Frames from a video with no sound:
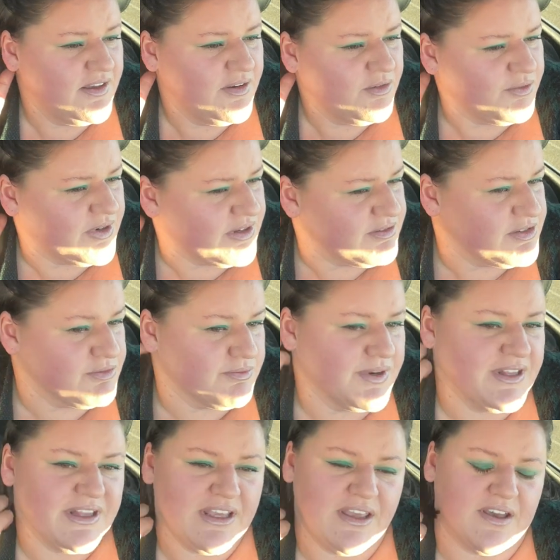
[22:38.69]
when I was
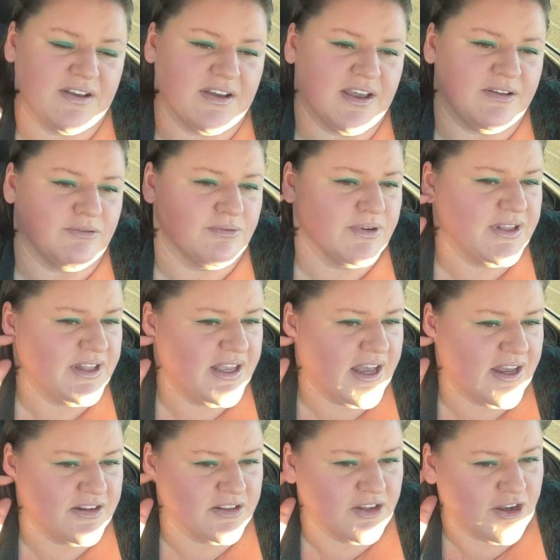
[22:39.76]
really young, I really
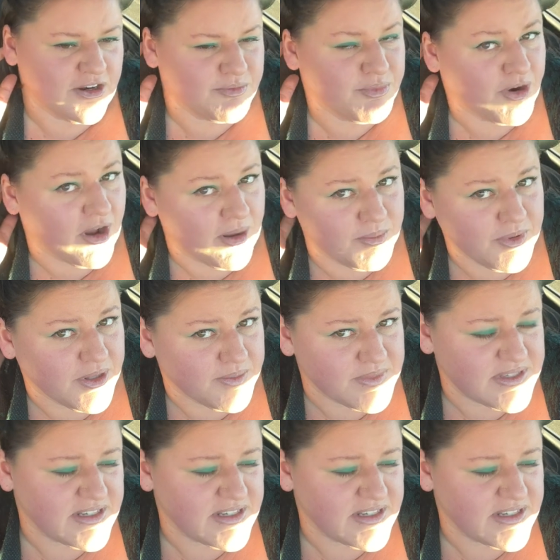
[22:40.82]
had a lot of problems,